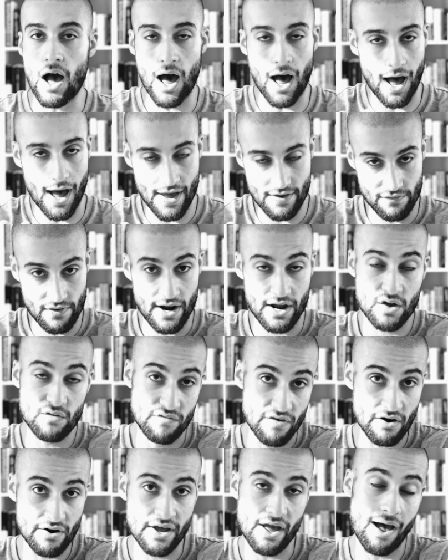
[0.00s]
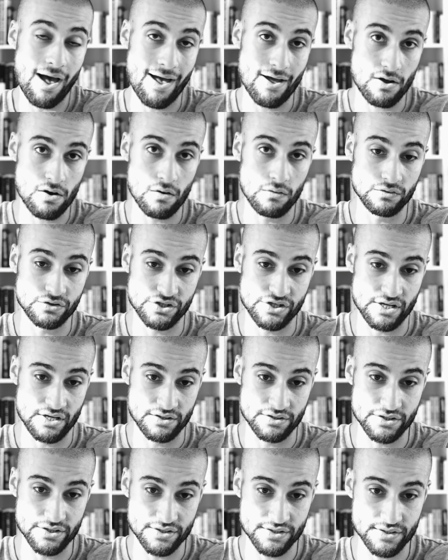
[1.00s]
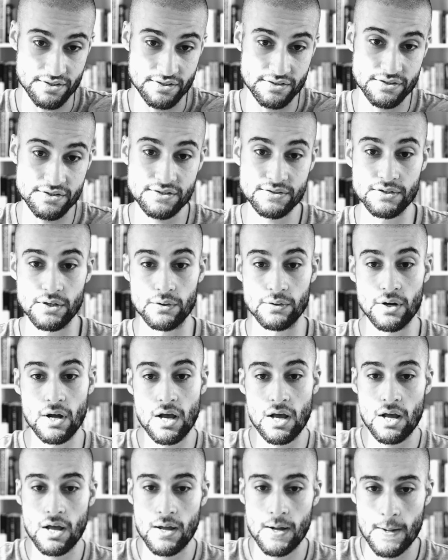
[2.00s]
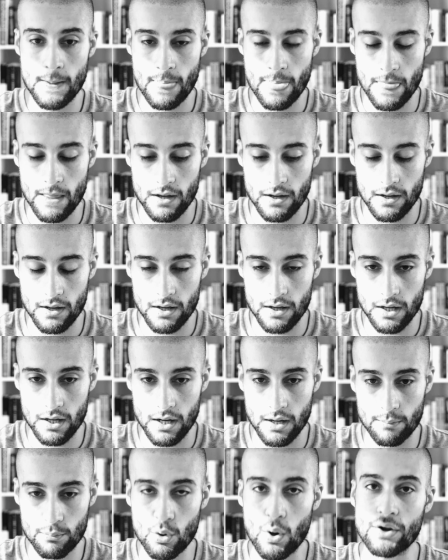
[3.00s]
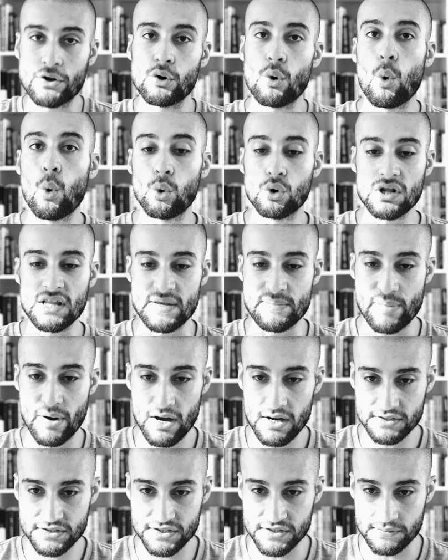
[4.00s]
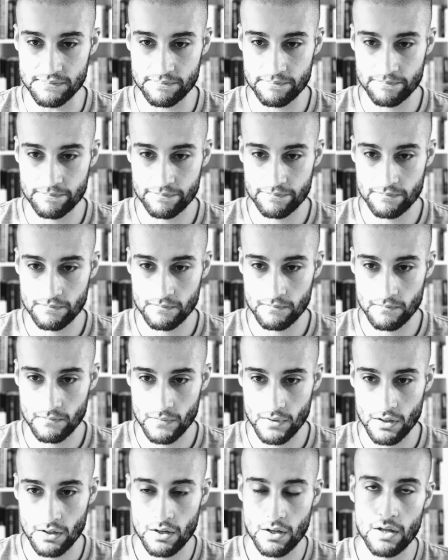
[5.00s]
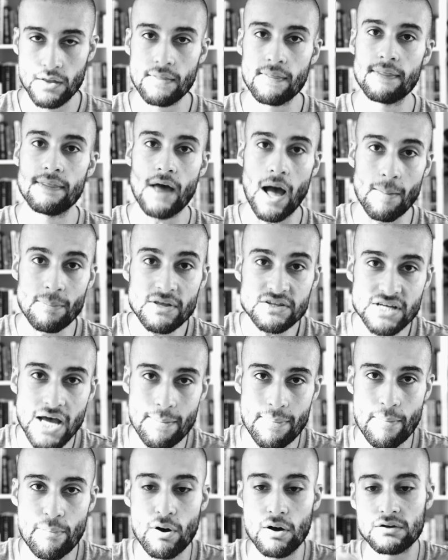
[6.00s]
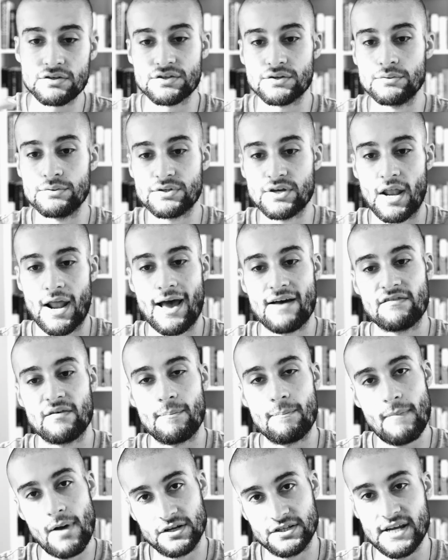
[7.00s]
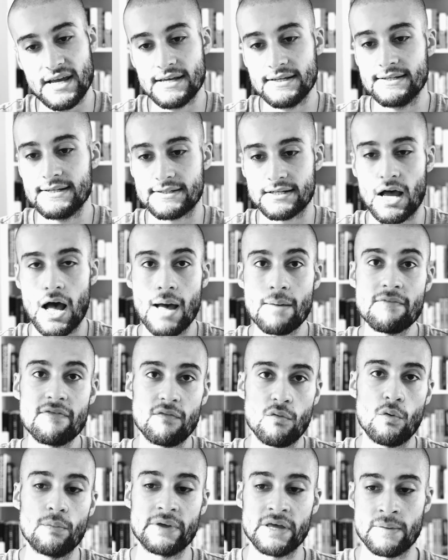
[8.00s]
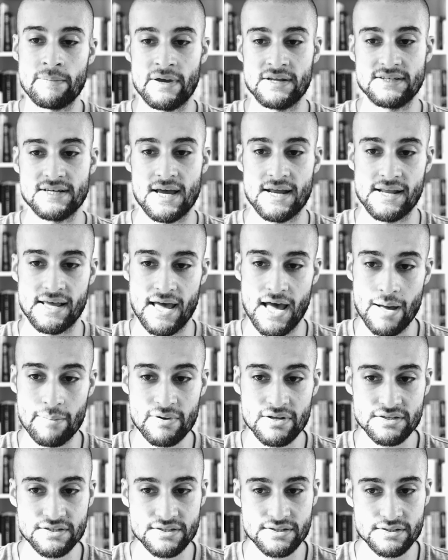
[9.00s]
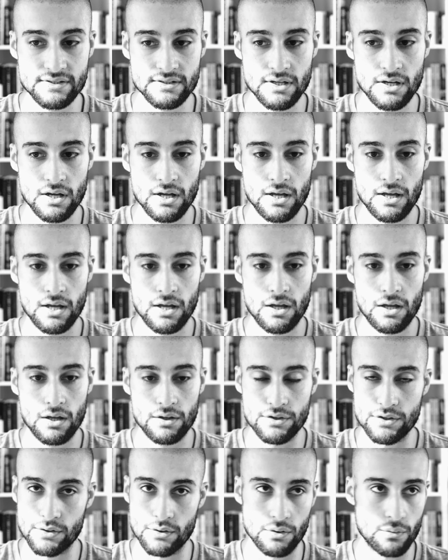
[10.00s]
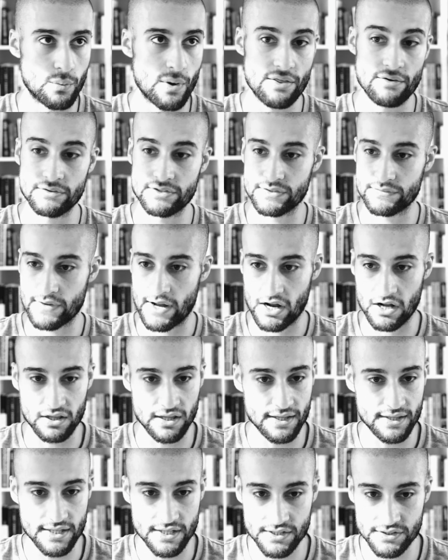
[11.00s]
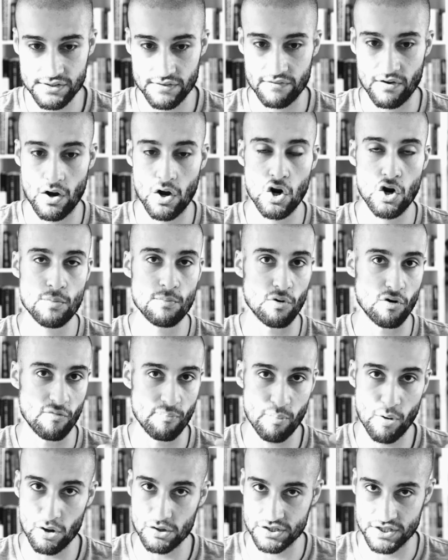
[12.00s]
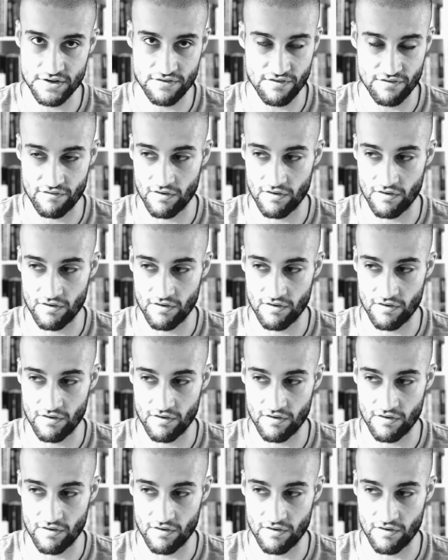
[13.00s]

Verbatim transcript: I rank very high on conscientiousness, so uh, I'm quite an orderly person. I'm the type of person who's going to have a much easier time forming and maintaining habits, you know, whether it's around cleanliness of a home or a positive